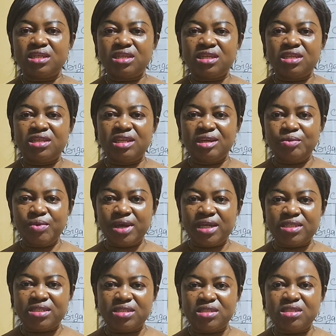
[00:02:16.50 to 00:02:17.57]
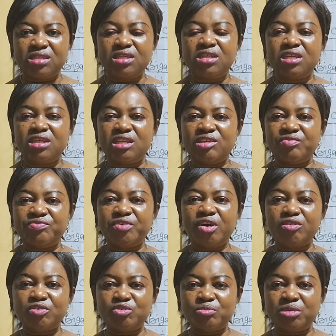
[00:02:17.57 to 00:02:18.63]
in a word, the
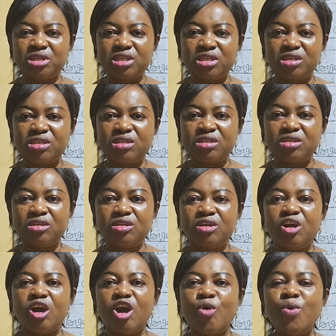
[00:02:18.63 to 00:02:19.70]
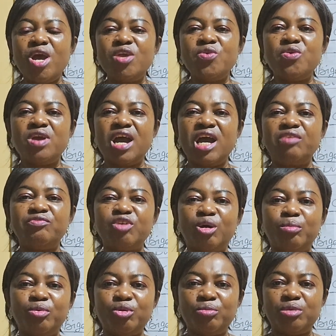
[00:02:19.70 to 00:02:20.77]
first me, or when you have
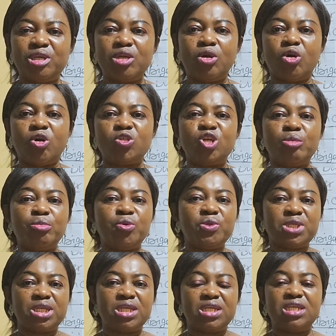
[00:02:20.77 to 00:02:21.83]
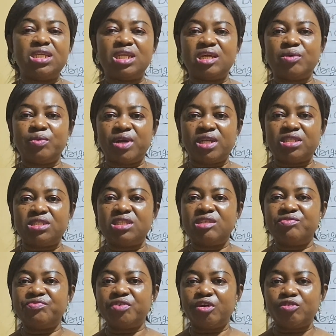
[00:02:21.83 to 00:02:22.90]
double me or double ne in a word, the
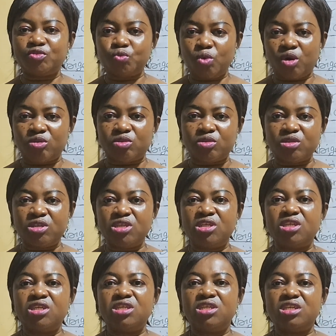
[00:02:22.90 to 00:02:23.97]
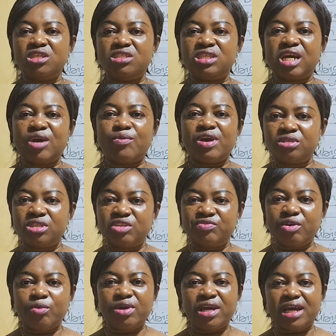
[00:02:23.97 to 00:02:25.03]
first one is the
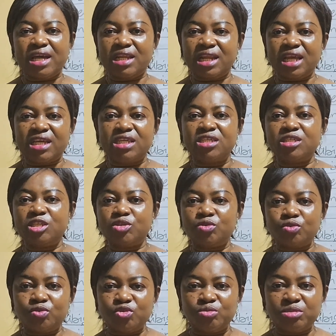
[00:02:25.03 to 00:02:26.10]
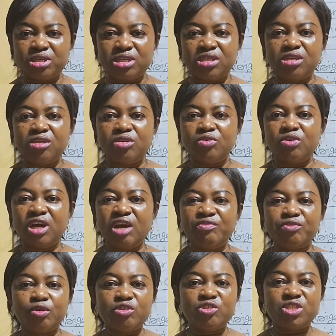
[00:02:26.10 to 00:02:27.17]
vowel alike. In yirudume, you have
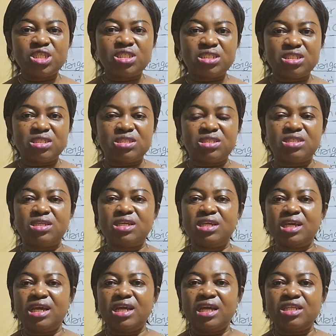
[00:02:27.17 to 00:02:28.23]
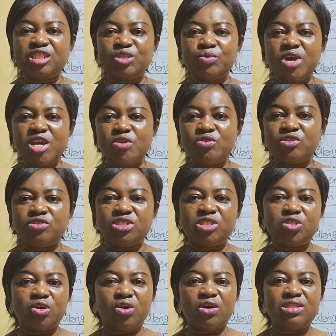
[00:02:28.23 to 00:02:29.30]
to treat it the way you treat
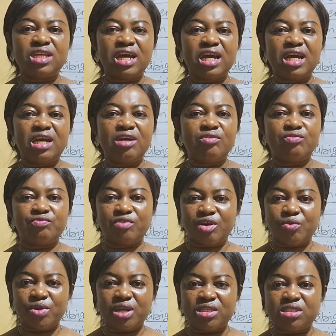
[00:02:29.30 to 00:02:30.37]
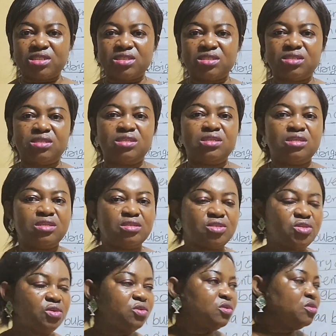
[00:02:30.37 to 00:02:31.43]
other vowels.
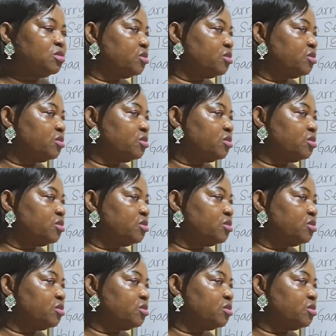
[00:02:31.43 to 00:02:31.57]
So,